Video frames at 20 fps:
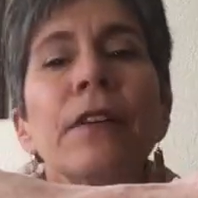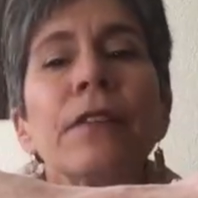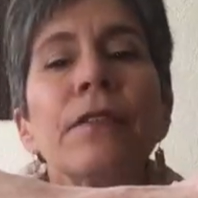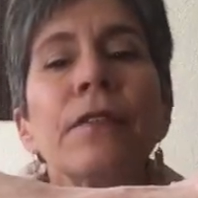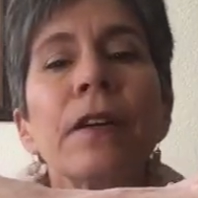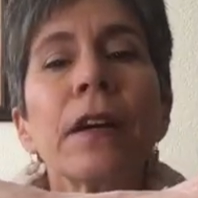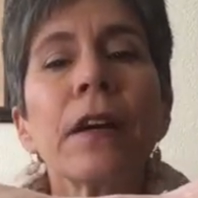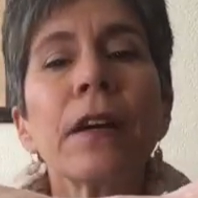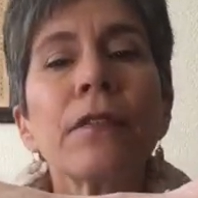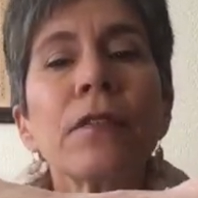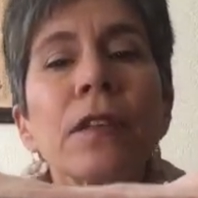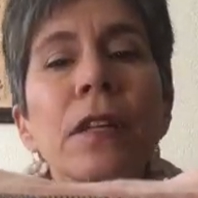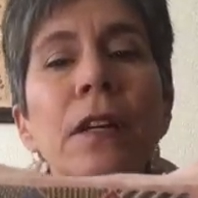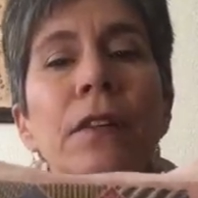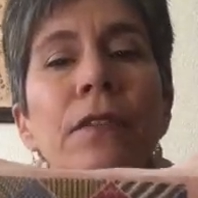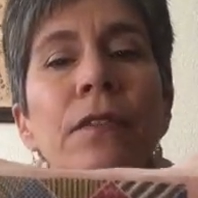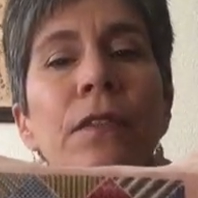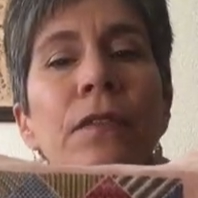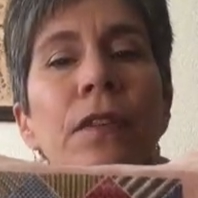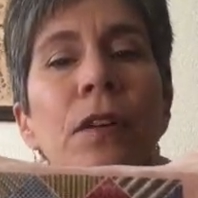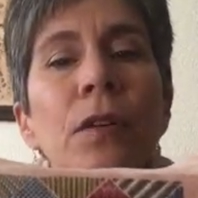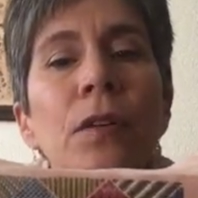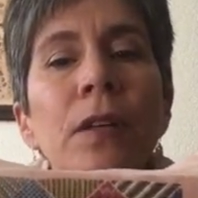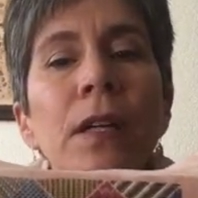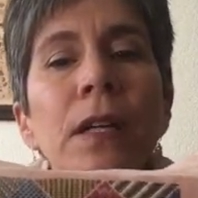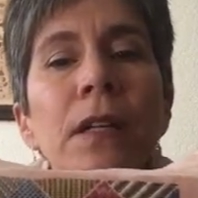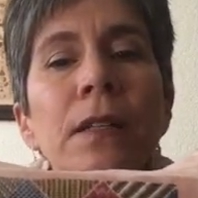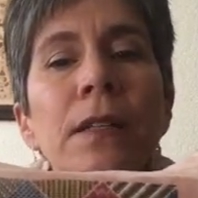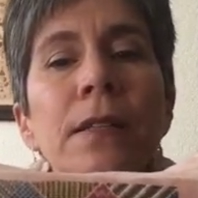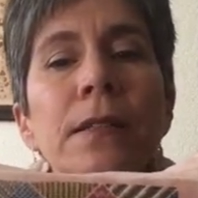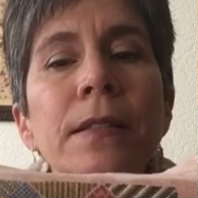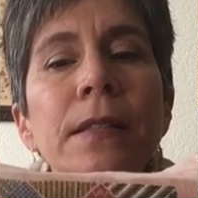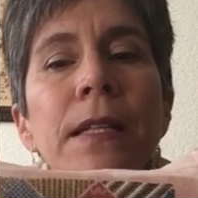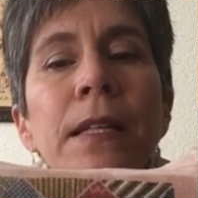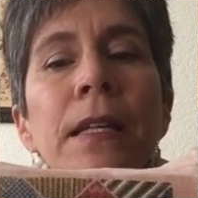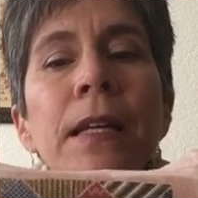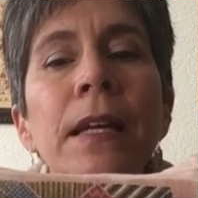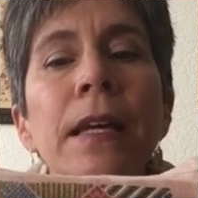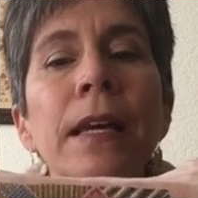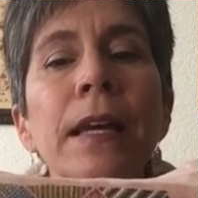I have to FFO it. Can you
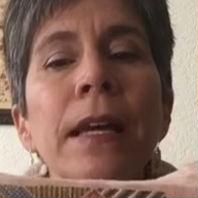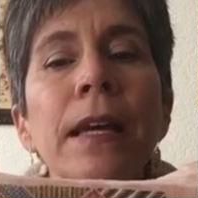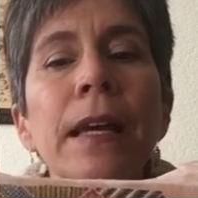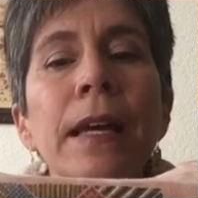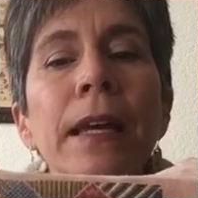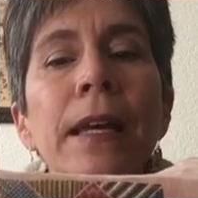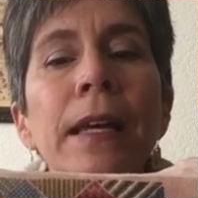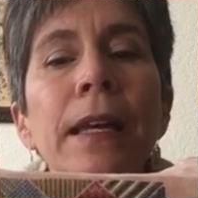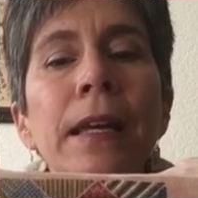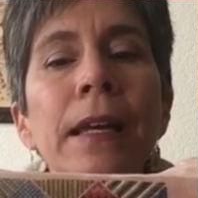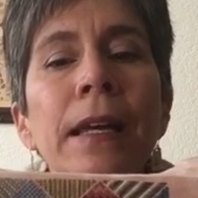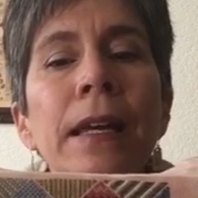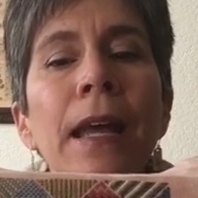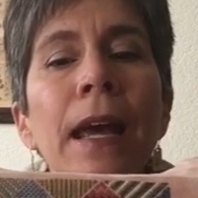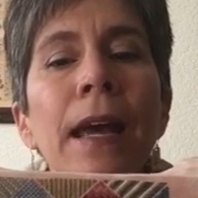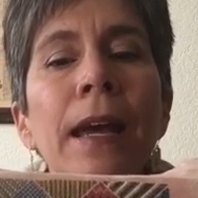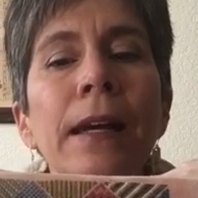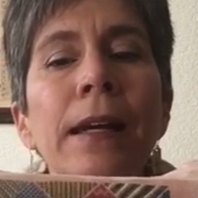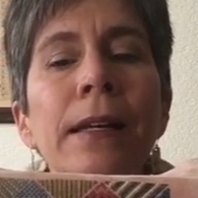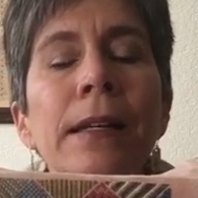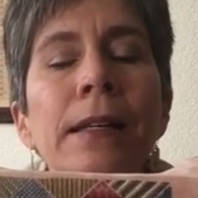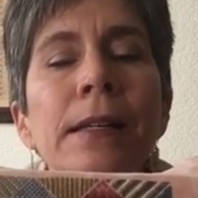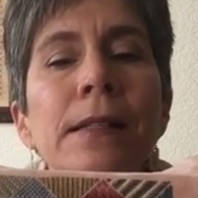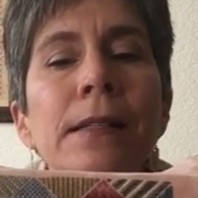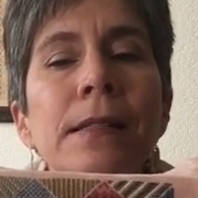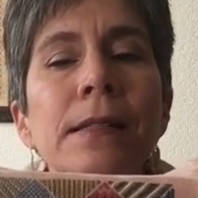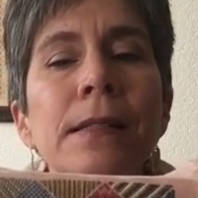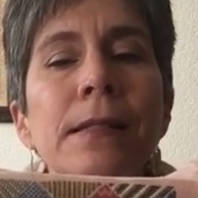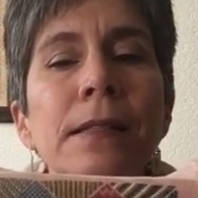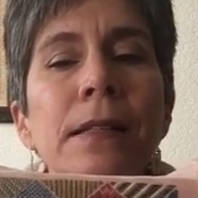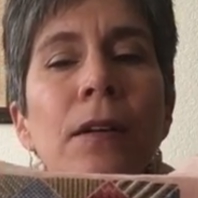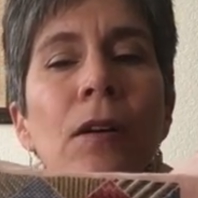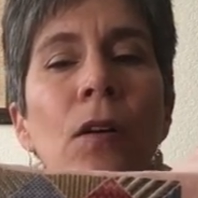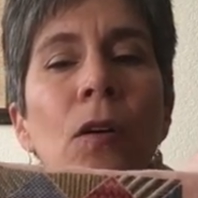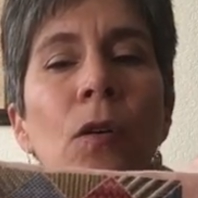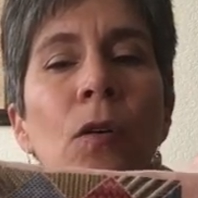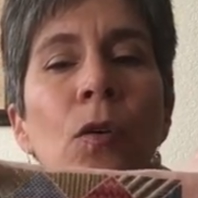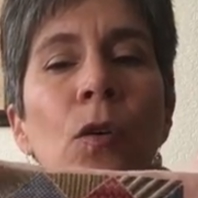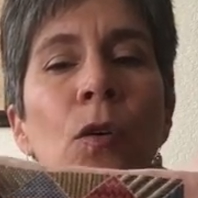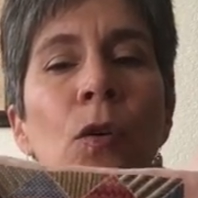see? It has the
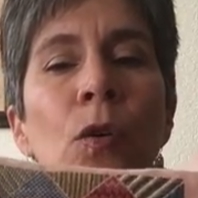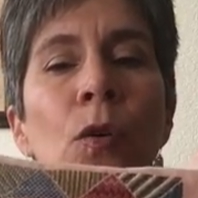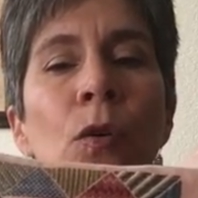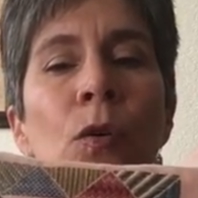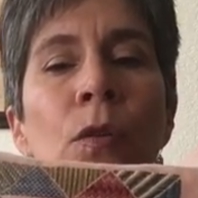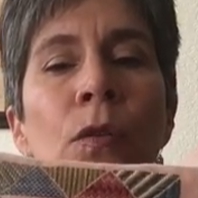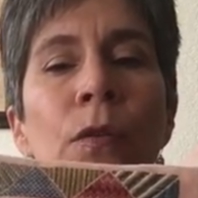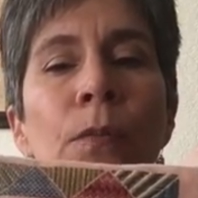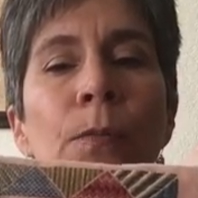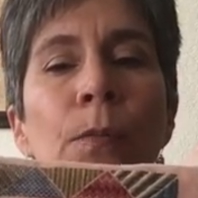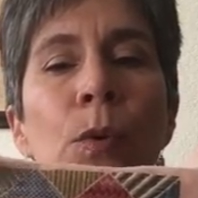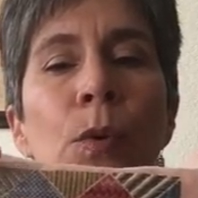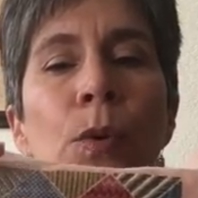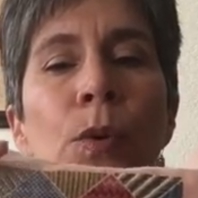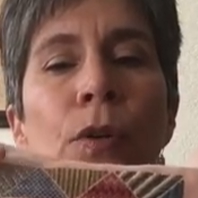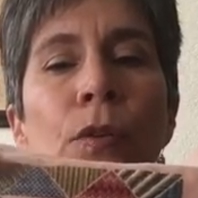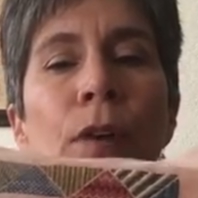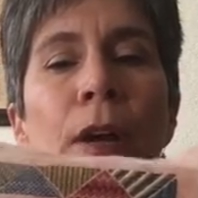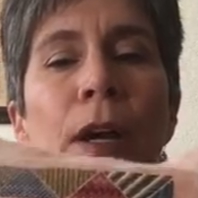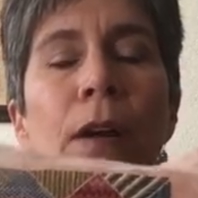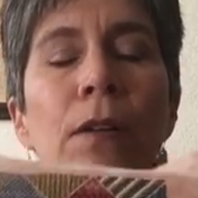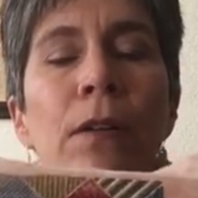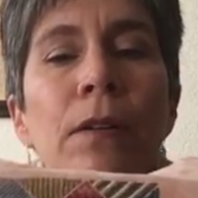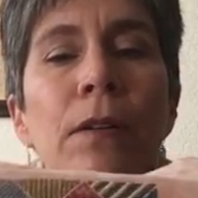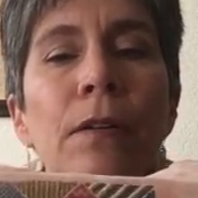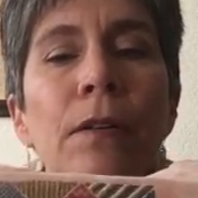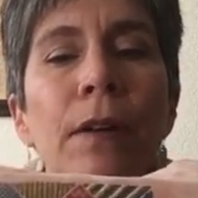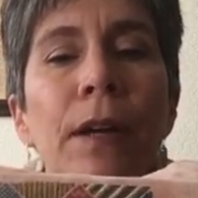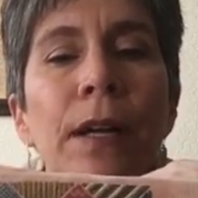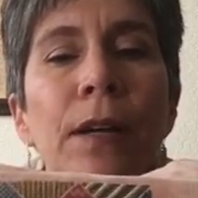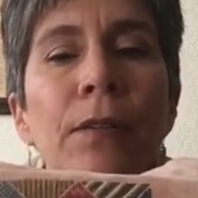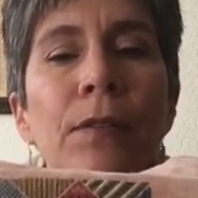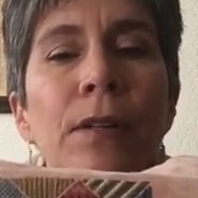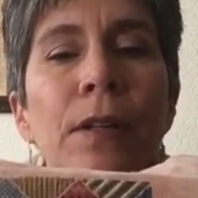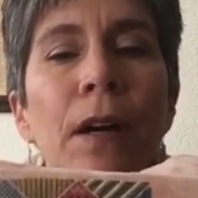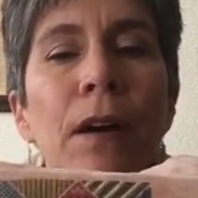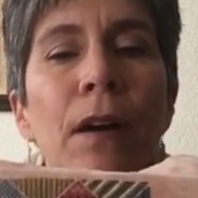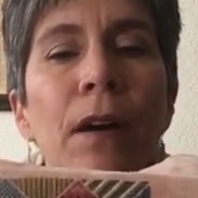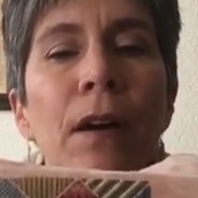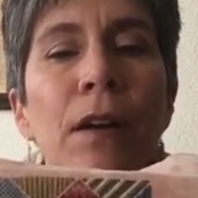whole border out around
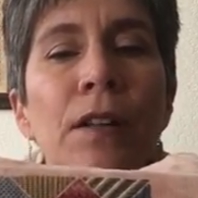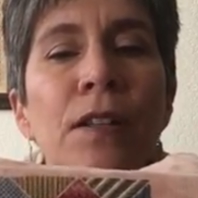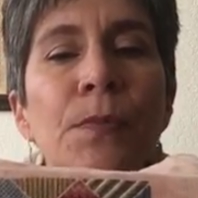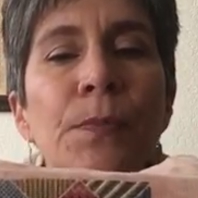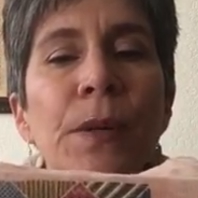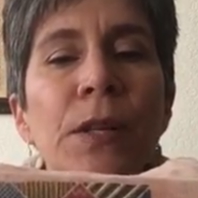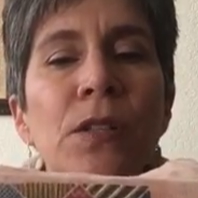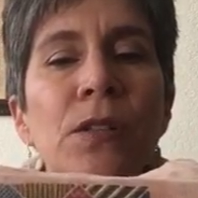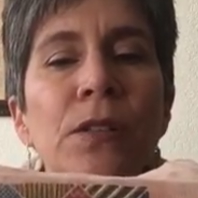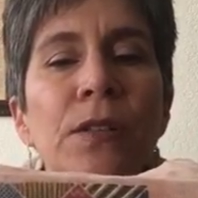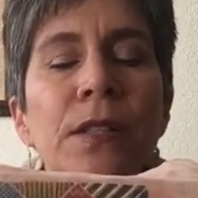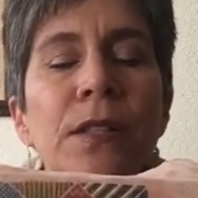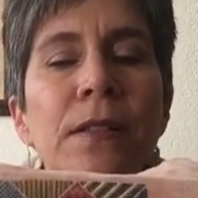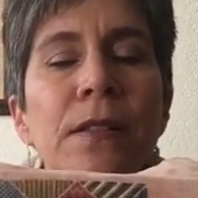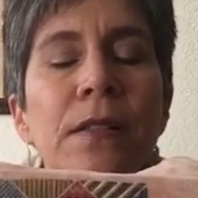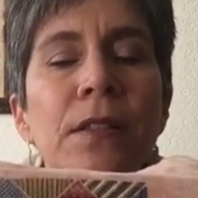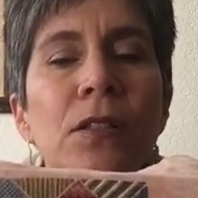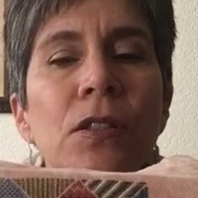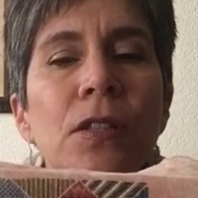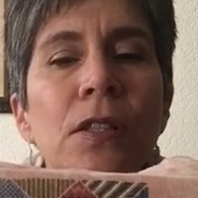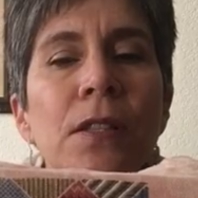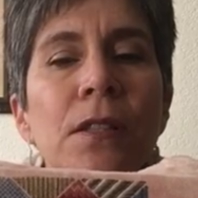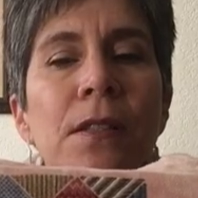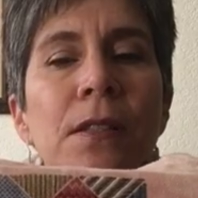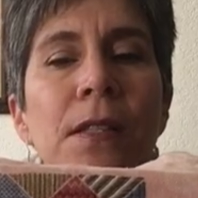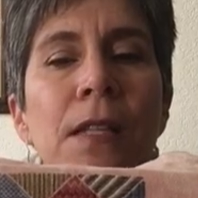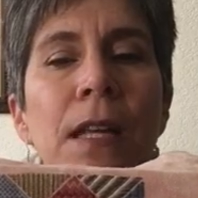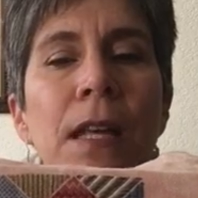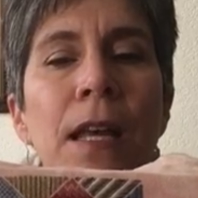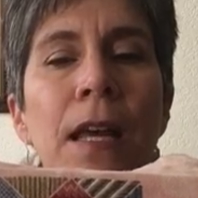our specialty stitches.